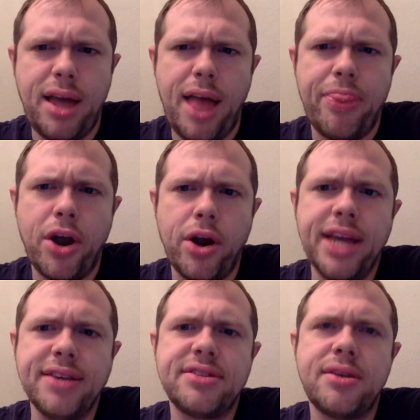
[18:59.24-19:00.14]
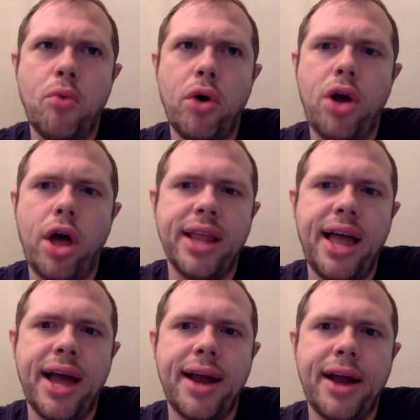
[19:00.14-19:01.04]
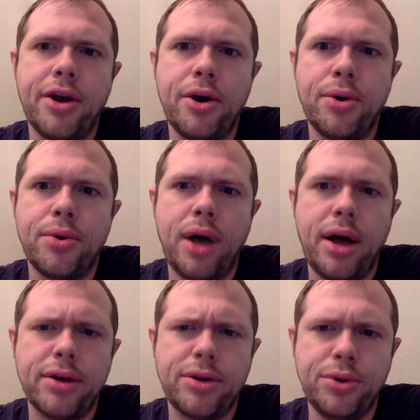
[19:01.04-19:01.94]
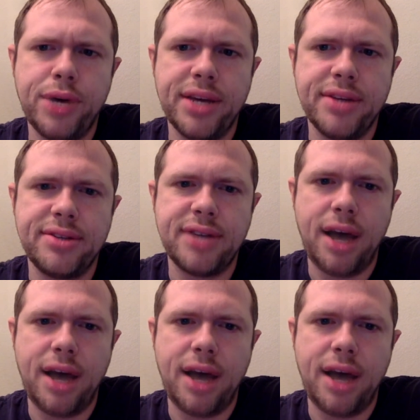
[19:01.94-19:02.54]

There is someone online I know who has